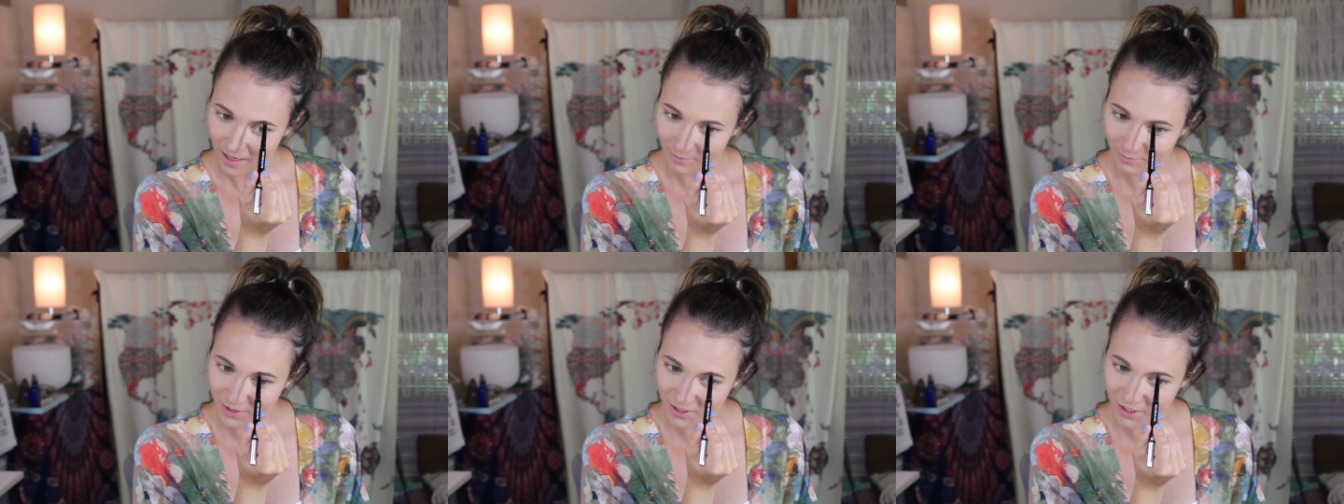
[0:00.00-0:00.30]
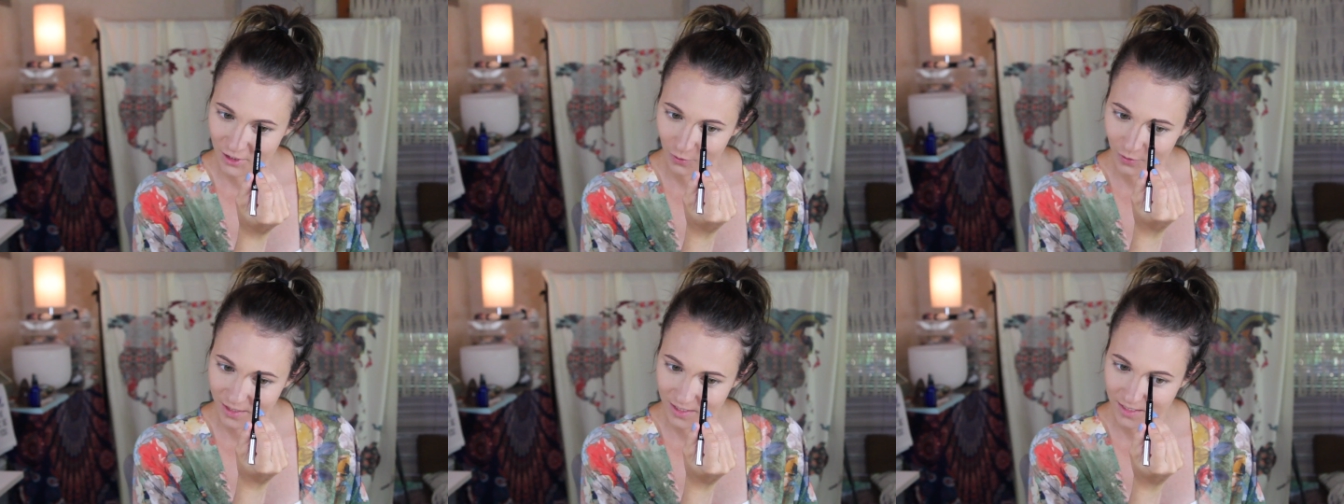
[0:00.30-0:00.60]
I'm
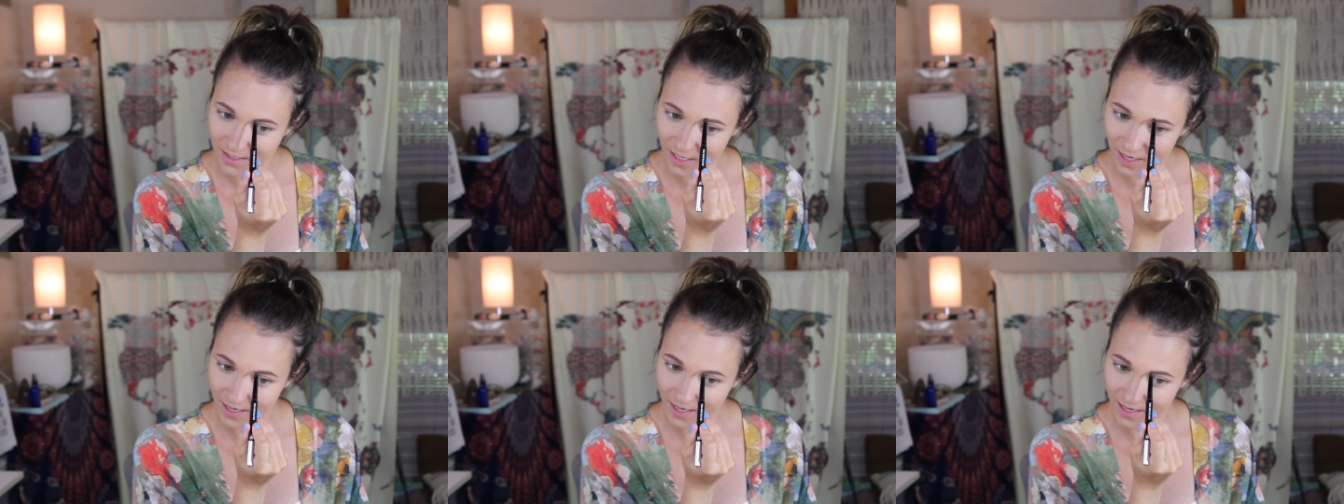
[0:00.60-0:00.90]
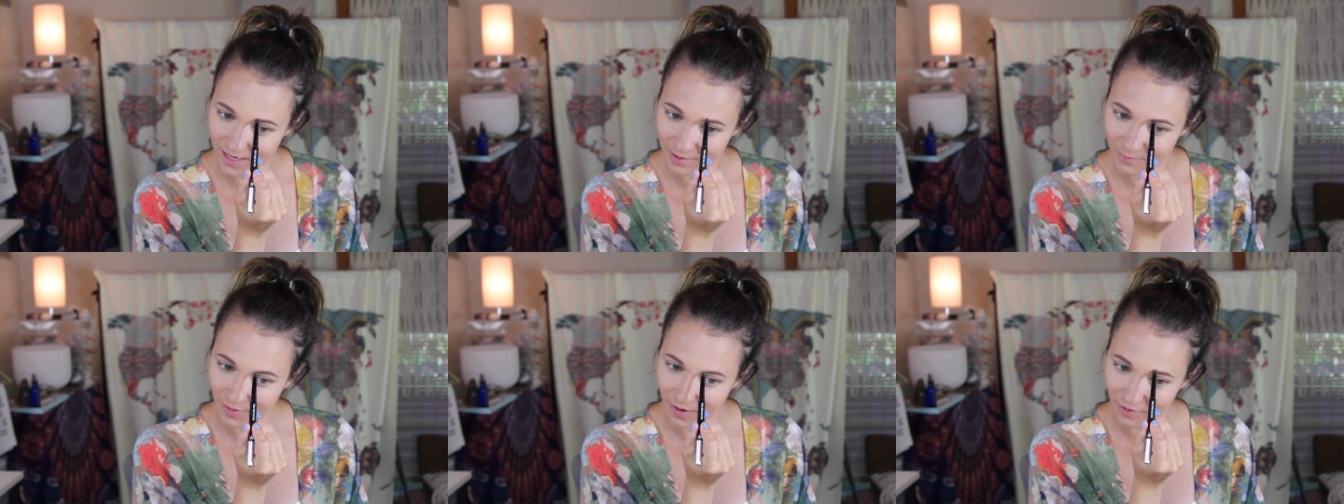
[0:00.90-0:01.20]
just so
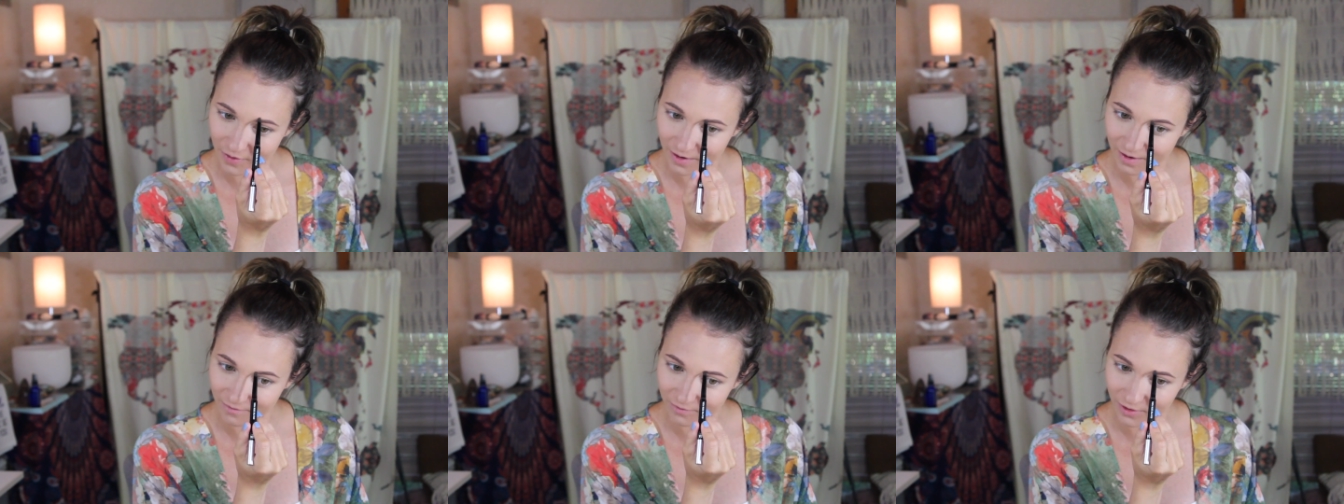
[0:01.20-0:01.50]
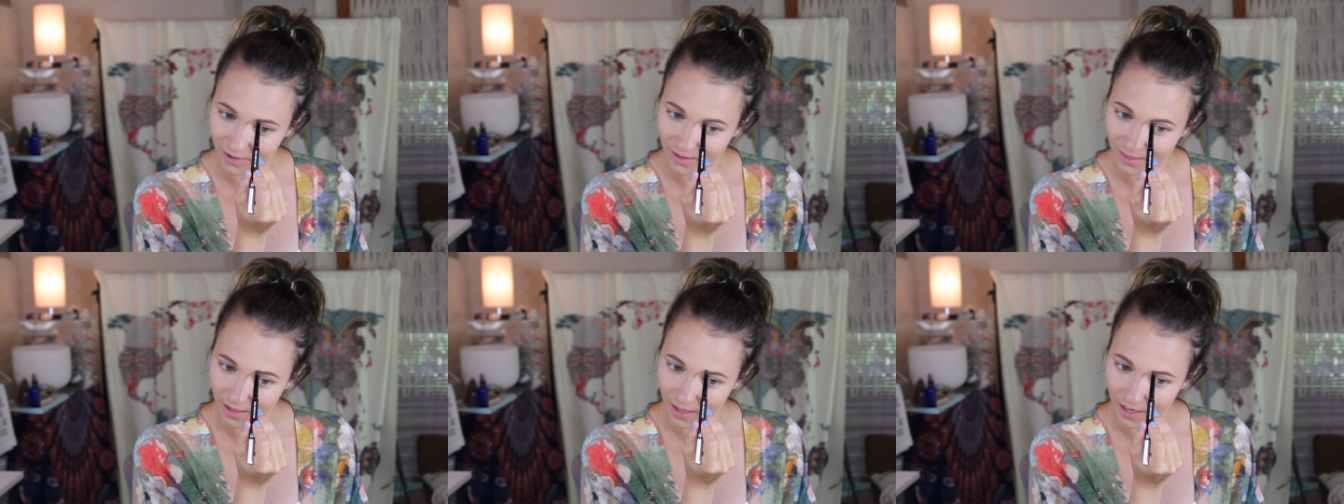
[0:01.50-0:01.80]
excited about
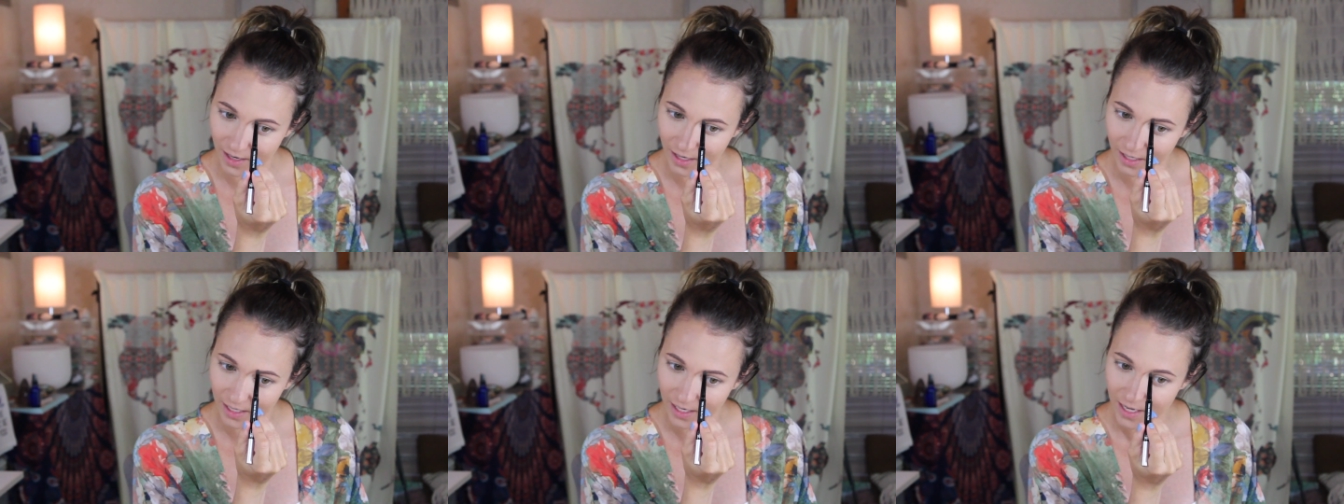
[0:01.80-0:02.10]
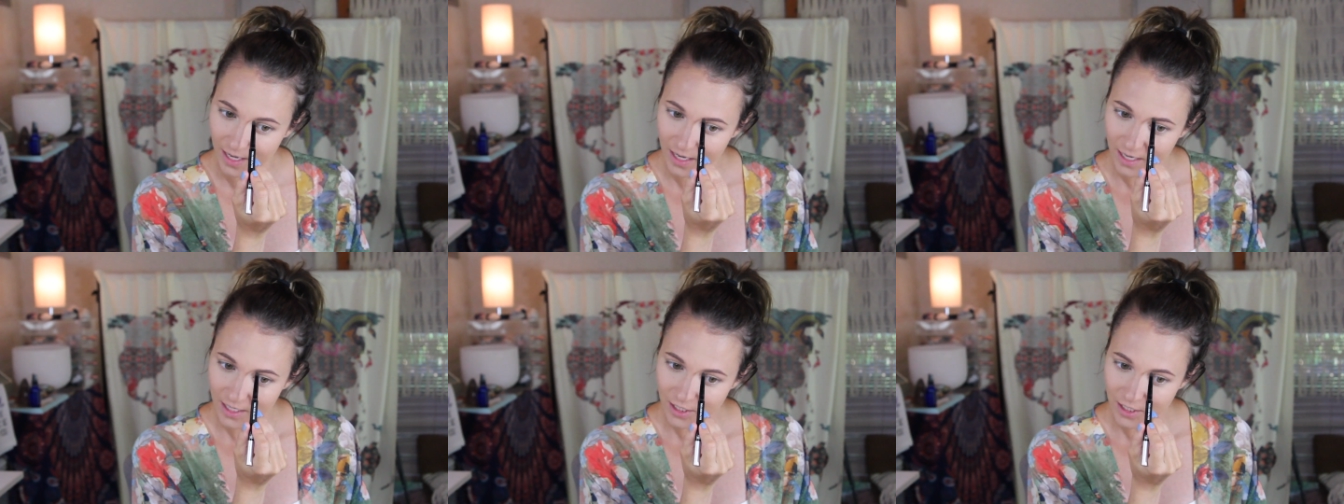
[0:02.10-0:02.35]
everything.